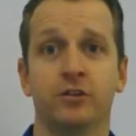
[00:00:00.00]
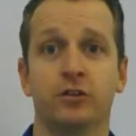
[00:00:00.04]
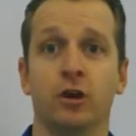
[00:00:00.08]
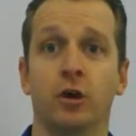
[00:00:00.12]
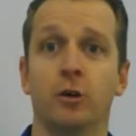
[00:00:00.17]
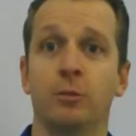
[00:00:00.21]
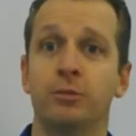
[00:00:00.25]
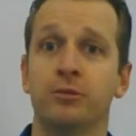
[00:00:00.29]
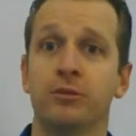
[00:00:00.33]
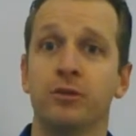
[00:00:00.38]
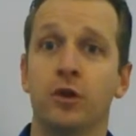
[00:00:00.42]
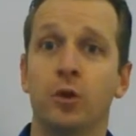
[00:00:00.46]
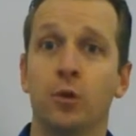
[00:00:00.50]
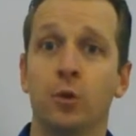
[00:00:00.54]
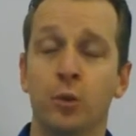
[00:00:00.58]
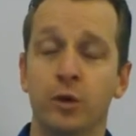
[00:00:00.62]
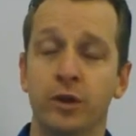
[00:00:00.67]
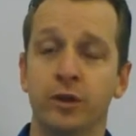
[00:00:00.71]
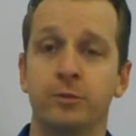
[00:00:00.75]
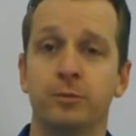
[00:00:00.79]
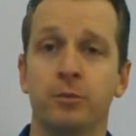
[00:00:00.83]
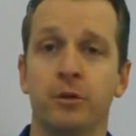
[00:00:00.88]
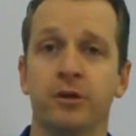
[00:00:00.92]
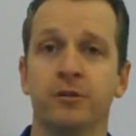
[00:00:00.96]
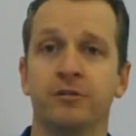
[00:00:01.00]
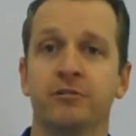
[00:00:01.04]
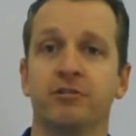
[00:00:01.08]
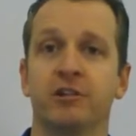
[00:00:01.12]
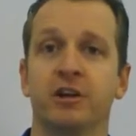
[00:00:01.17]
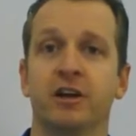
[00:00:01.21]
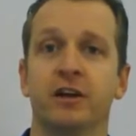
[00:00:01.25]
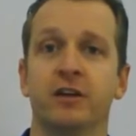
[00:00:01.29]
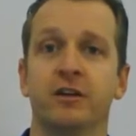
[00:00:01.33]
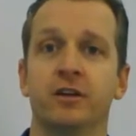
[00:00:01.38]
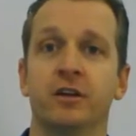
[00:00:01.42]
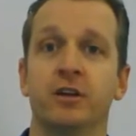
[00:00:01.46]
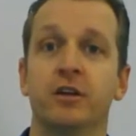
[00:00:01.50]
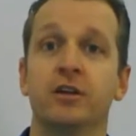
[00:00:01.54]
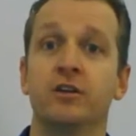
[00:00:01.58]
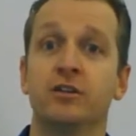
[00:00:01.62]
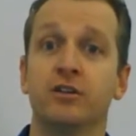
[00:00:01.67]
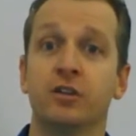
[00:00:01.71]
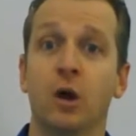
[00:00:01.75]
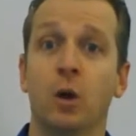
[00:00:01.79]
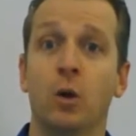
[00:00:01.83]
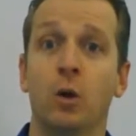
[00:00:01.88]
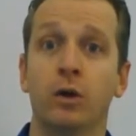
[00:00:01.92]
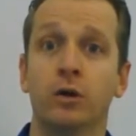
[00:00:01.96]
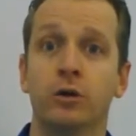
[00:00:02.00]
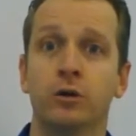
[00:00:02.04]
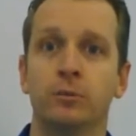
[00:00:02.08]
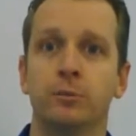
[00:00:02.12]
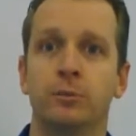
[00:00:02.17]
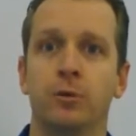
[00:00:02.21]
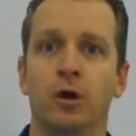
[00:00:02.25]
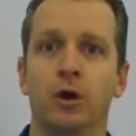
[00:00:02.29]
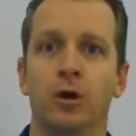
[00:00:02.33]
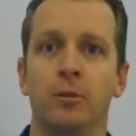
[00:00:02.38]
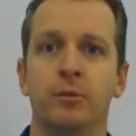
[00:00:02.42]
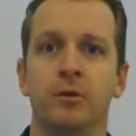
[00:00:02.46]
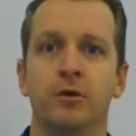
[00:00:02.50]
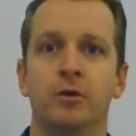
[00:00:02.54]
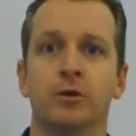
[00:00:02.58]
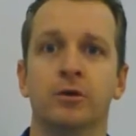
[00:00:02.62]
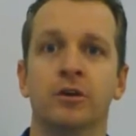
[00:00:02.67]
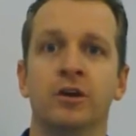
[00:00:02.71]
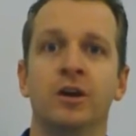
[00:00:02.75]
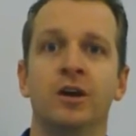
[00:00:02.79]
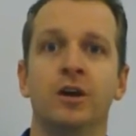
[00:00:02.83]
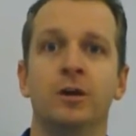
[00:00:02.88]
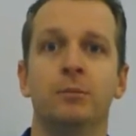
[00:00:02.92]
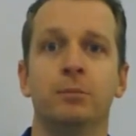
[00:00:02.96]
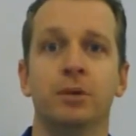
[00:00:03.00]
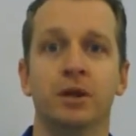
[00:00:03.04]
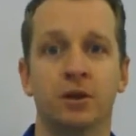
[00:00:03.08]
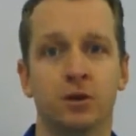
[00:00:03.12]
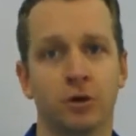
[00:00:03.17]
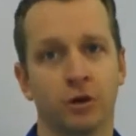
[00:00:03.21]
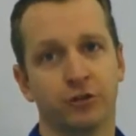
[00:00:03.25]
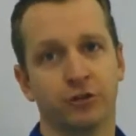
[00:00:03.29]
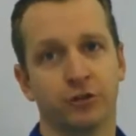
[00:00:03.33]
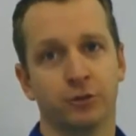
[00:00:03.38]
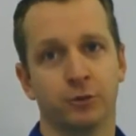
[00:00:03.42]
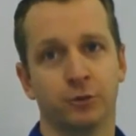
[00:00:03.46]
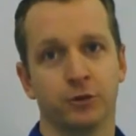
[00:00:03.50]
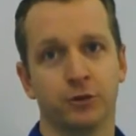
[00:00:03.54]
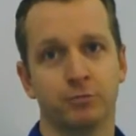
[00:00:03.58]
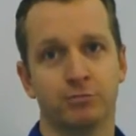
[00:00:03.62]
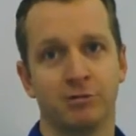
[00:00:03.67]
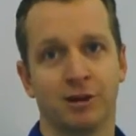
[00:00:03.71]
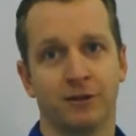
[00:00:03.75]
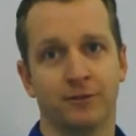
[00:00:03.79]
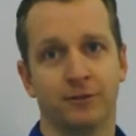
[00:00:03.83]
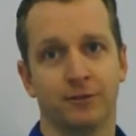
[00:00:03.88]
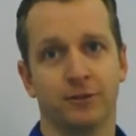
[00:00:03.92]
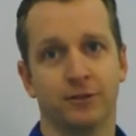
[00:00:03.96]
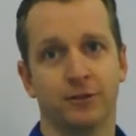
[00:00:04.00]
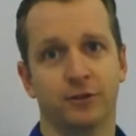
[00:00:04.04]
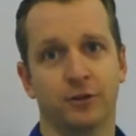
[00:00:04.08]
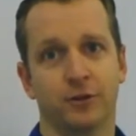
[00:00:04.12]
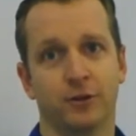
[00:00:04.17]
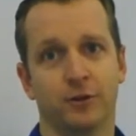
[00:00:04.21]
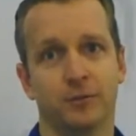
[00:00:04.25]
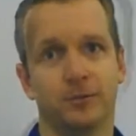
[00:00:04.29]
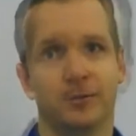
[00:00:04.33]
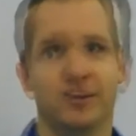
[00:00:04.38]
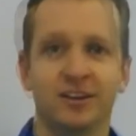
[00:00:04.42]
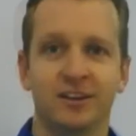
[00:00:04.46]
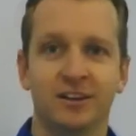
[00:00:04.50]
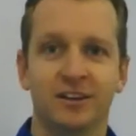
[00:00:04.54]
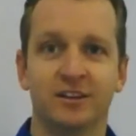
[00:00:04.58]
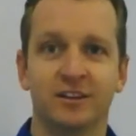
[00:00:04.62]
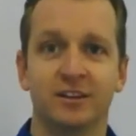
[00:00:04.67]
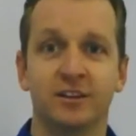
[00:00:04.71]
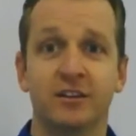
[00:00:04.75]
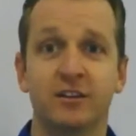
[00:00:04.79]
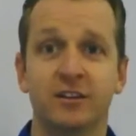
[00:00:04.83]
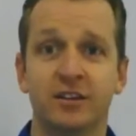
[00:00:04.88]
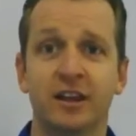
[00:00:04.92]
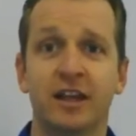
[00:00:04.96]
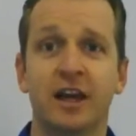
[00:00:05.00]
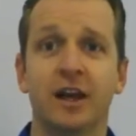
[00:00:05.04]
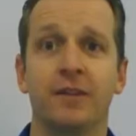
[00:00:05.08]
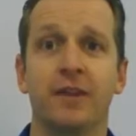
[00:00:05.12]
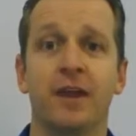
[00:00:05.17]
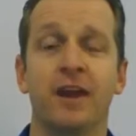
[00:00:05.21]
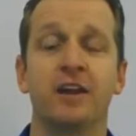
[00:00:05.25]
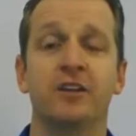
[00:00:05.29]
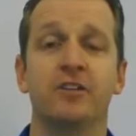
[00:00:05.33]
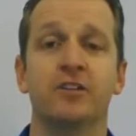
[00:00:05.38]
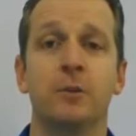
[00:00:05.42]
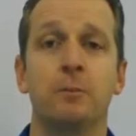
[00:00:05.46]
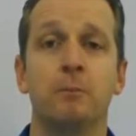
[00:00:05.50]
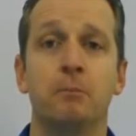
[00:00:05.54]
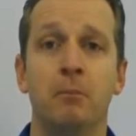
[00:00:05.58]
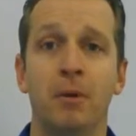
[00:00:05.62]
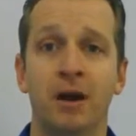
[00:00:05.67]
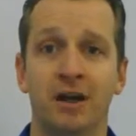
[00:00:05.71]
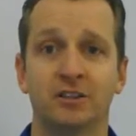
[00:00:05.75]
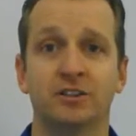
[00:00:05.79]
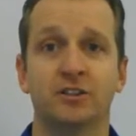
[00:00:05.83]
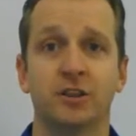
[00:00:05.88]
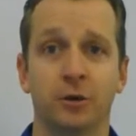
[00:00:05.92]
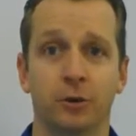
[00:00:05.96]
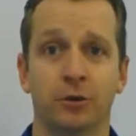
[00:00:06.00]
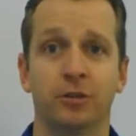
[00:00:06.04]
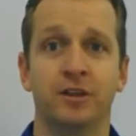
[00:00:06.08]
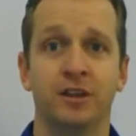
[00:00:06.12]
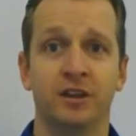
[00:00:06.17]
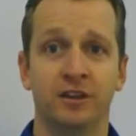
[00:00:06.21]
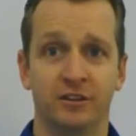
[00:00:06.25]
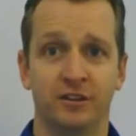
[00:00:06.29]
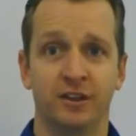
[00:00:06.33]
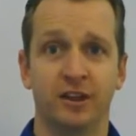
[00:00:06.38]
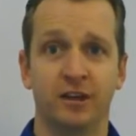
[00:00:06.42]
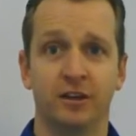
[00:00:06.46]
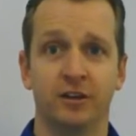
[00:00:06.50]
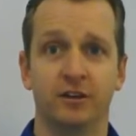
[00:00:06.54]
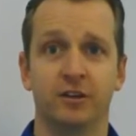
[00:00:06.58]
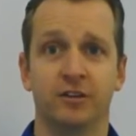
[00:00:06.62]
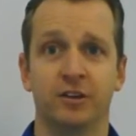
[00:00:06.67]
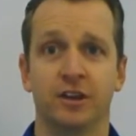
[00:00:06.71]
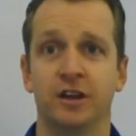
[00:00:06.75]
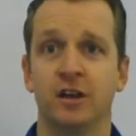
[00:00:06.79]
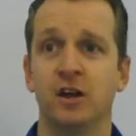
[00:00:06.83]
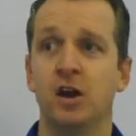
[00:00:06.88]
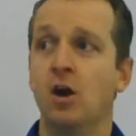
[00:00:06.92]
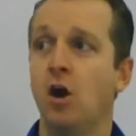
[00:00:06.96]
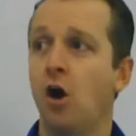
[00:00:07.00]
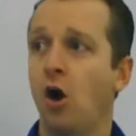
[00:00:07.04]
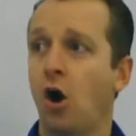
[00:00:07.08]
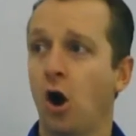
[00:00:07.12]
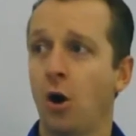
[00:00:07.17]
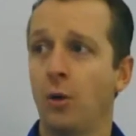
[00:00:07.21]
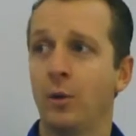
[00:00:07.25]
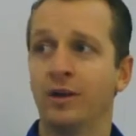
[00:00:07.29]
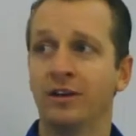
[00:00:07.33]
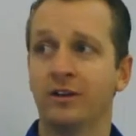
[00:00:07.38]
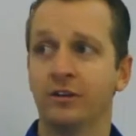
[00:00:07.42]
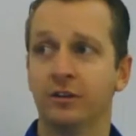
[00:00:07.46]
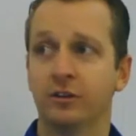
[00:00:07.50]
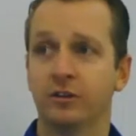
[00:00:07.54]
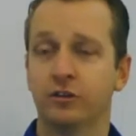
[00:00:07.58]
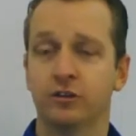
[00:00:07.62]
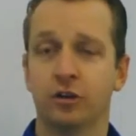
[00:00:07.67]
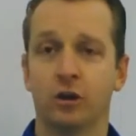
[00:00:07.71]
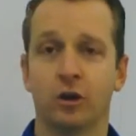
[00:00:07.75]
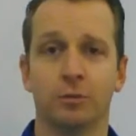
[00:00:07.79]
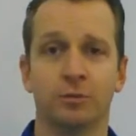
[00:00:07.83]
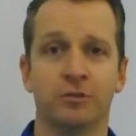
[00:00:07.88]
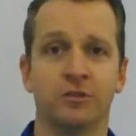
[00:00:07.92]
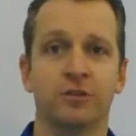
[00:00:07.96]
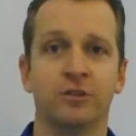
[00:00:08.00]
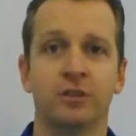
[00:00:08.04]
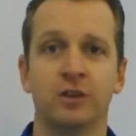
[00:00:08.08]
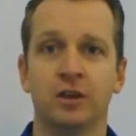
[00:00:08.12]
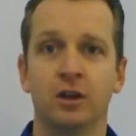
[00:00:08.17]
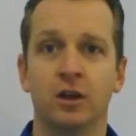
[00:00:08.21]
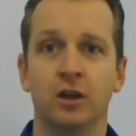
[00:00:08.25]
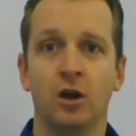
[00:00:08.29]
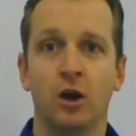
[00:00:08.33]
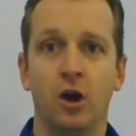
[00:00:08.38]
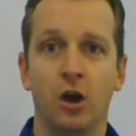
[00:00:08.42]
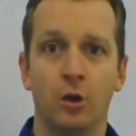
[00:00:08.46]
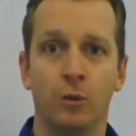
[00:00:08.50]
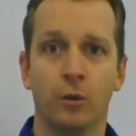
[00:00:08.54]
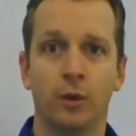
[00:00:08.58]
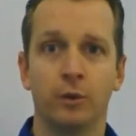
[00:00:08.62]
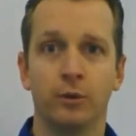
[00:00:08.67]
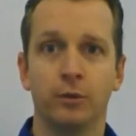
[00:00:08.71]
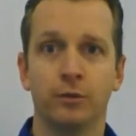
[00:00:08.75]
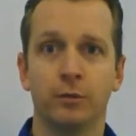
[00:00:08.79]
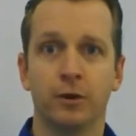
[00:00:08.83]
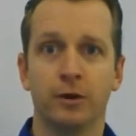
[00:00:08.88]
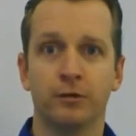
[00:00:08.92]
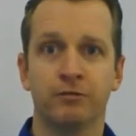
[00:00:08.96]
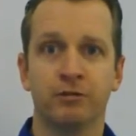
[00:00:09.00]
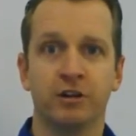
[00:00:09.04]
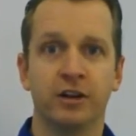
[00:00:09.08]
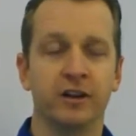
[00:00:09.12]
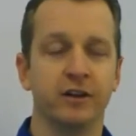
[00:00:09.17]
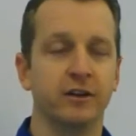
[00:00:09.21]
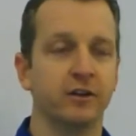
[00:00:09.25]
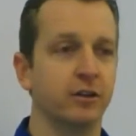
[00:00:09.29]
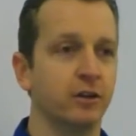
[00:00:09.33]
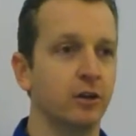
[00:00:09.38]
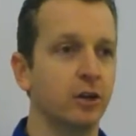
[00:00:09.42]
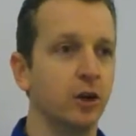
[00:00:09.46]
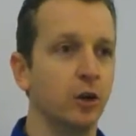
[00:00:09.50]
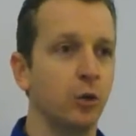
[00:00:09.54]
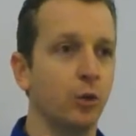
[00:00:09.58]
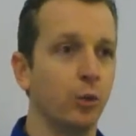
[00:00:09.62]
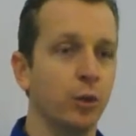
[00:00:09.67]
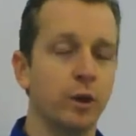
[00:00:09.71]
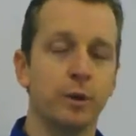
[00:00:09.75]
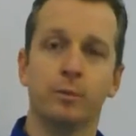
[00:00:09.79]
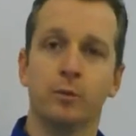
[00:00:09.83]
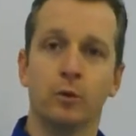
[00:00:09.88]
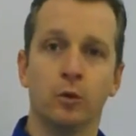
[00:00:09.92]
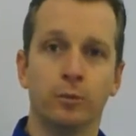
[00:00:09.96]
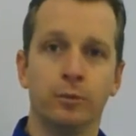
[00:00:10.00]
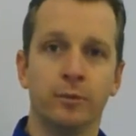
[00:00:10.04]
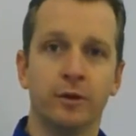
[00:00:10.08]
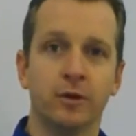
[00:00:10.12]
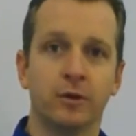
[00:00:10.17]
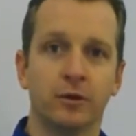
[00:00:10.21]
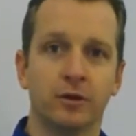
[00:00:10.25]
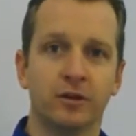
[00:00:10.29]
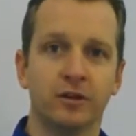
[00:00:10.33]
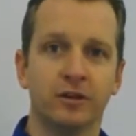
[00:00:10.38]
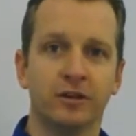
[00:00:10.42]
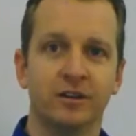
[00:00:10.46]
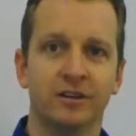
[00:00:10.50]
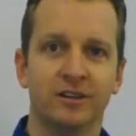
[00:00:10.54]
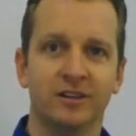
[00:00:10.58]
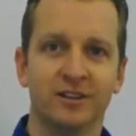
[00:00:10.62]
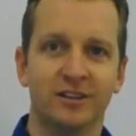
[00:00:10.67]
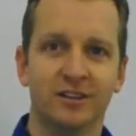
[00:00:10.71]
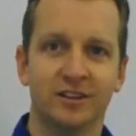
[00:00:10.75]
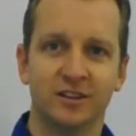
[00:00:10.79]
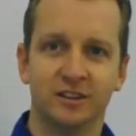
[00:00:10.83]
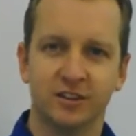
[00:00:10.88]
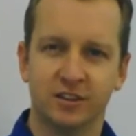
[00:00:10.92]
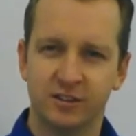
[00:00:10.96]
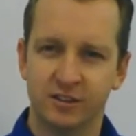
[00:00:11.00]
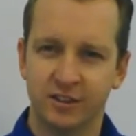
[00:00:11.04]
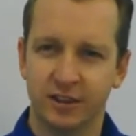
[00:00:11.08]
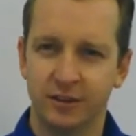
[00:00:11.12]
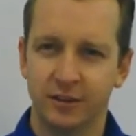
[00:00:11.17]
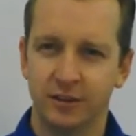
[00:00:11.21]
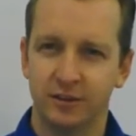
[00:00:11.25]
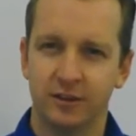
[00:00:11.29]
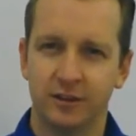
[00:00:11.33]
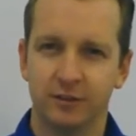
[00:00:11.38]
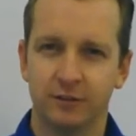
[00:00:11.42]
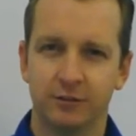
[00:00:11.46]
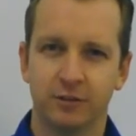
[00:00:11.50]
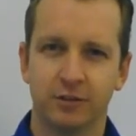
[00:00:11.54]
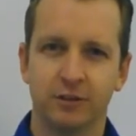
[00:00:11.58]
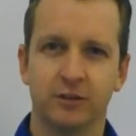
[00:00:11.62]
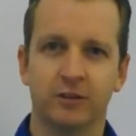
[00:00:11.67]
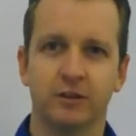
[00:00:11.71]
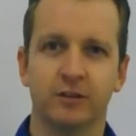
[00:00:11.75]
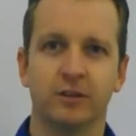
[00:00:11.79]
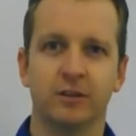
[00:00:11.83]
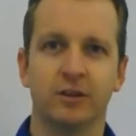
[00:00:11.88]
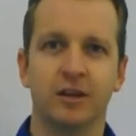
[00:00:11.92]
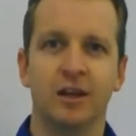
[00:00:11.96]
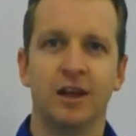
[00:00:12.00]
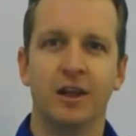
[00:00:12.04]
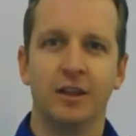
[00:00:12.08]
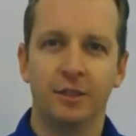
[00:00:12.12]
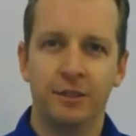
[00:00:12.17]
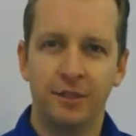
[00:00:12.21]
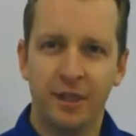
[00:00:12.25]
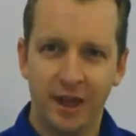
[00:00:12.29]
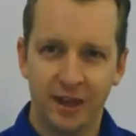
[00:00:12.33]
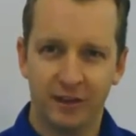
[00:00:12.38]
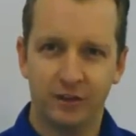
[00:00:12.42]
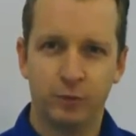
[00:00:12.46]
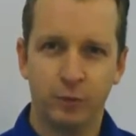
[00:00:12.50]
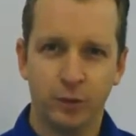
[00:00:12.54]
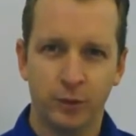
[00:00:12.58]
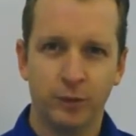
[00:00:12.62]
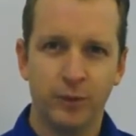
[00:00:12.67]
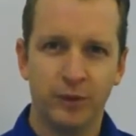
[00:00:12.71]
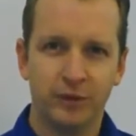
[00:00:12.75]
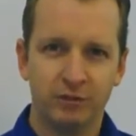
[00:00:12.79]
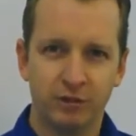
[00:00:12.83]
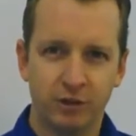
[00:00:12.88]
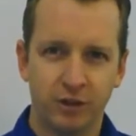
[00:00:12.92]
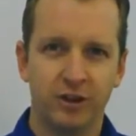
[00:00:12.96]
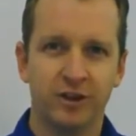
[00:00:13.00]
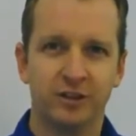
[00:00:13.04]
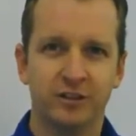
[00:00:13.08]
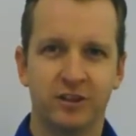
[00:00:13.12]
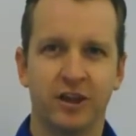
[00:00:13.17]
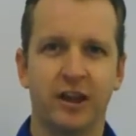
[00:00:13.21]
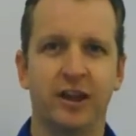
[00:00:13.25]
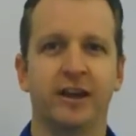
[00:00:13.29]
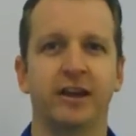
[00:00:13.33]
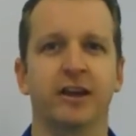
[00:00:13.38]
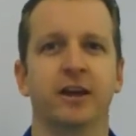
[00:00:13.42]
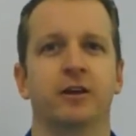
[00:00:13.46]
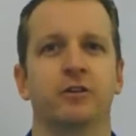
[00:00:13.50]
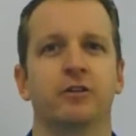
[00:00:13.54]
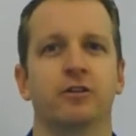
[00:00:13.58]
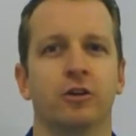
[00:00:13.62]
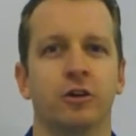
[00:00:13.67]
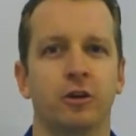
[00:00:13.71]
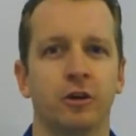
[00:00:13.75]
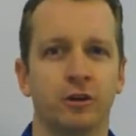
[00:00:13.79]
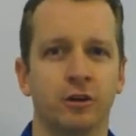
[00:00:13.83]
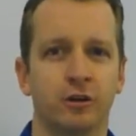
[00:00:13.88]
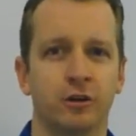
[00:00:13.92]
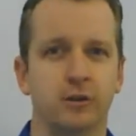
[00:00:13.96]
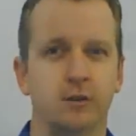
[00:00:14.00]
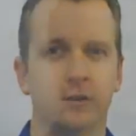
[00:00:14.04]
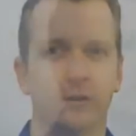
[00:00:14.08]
shops with my friend so I could buy milk because it was breakfast time. Do you see how that is a much healthier sentence than I went to the shops, I went with my friend, we bought milk? Do you see the difference? That's where we're trying to take our child.